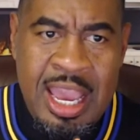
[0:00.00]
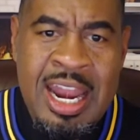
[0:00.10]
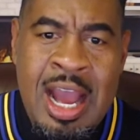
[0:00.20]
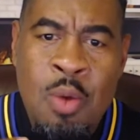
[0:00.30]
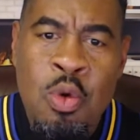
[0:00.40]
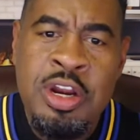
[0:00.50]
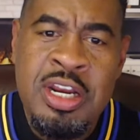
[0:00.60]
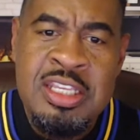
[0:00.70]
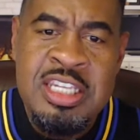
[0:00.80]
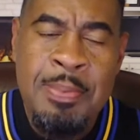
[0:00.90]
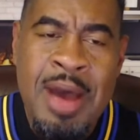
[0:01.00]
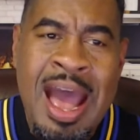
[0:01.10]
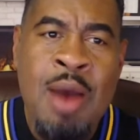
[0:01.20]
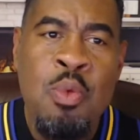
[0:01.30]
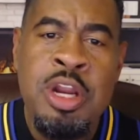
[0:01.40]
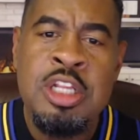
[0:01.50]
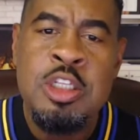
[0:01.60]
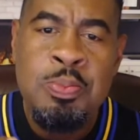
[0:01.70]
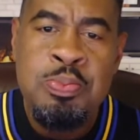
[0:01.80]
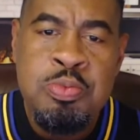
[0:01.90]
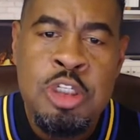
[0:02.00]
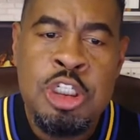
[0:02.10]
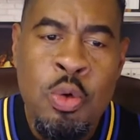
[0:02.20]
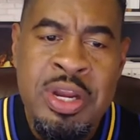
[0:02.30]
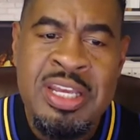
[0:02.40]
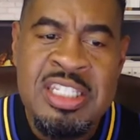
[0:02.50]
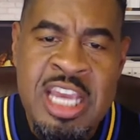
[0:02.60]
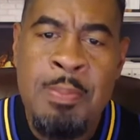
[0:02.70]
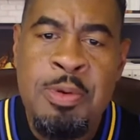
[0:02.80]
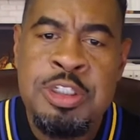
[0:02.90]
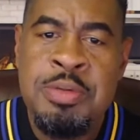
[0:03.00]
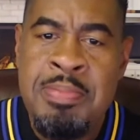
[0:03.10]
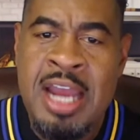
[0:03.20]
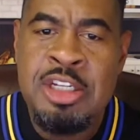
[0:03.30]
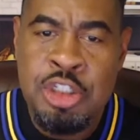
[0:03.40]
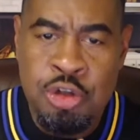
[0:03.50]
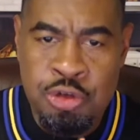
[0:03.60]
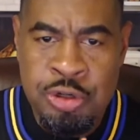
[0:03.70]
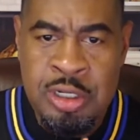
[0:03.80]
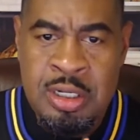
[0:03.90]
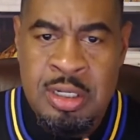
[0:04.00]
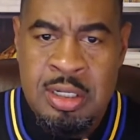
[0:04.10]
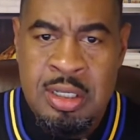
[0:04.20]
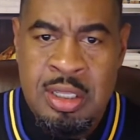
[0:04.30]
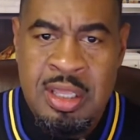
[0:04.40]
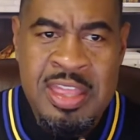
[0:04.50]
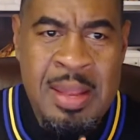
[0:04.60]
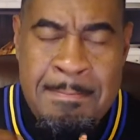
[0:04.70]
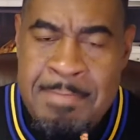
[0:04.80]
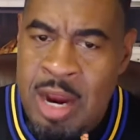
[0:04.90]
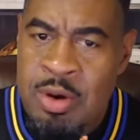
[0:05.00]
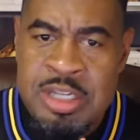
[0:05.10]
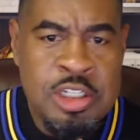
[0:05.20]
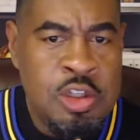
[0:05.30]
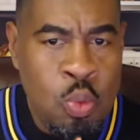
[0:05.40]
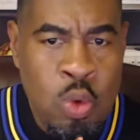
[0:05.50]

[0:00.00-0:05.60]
And I want an example. I wanted to show an example to my children that marriage is a